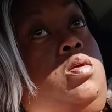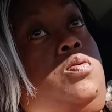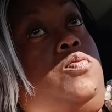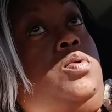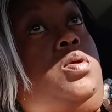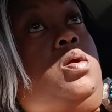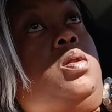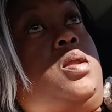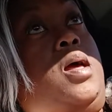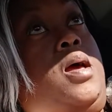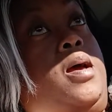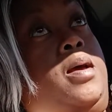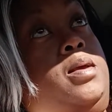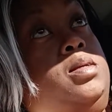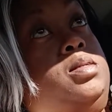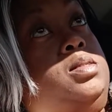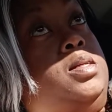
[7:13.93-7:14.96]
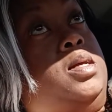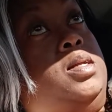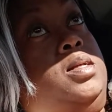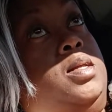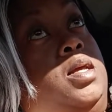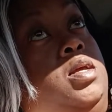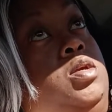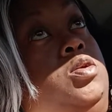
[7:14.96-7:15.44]
Realize that
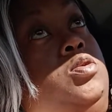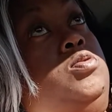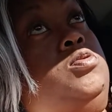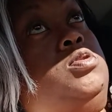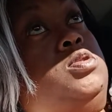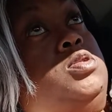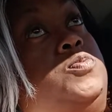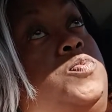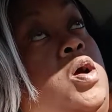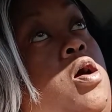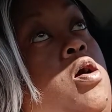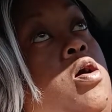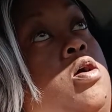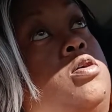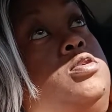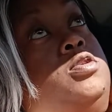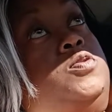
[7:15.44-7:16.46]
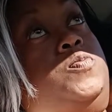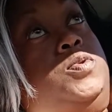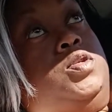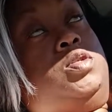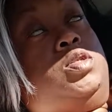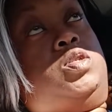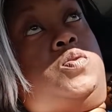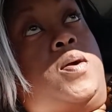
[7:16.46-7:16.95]
they use our
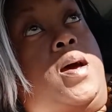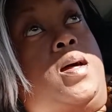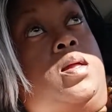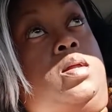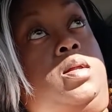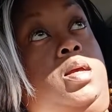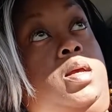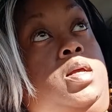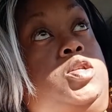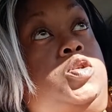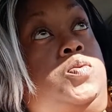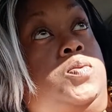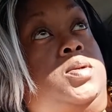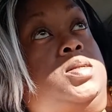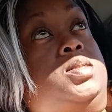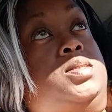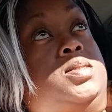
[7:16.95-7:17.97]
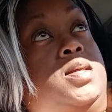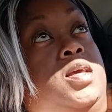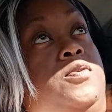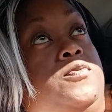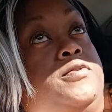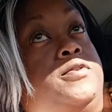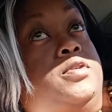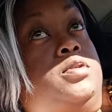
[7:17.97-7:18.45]
spirituality to
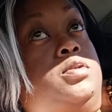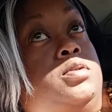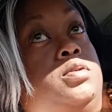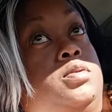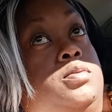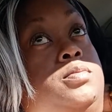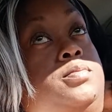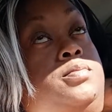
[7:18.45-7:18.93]
enslave us.